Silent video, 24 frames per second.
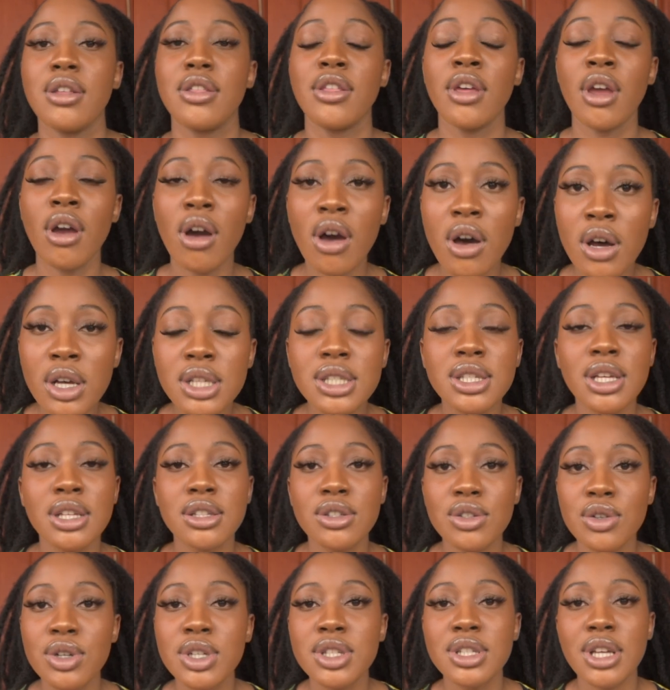there are
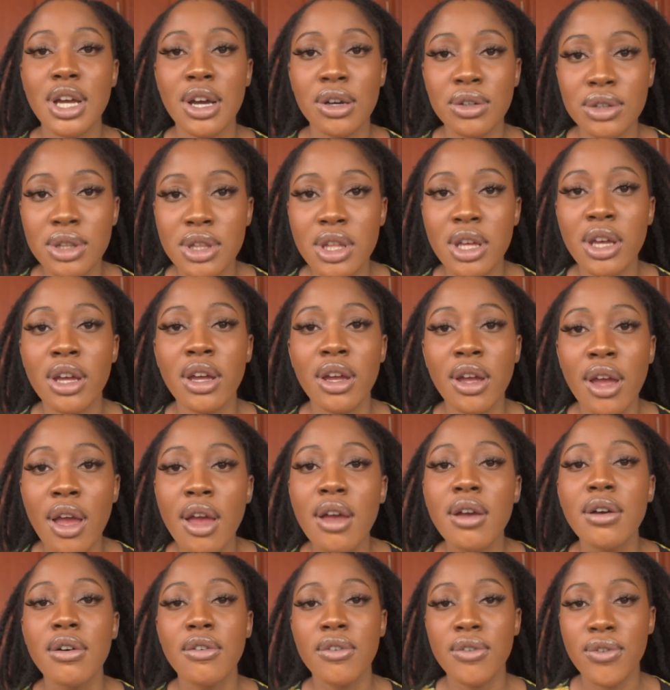sunscreens out there
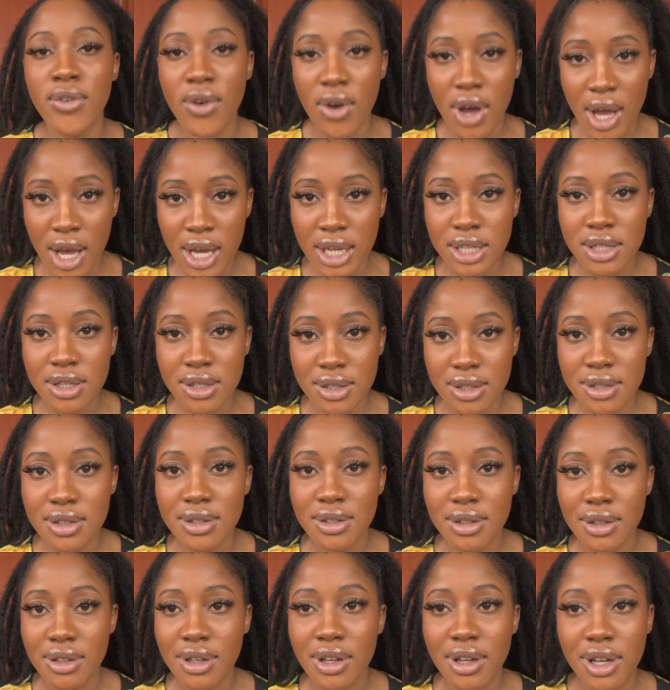for us.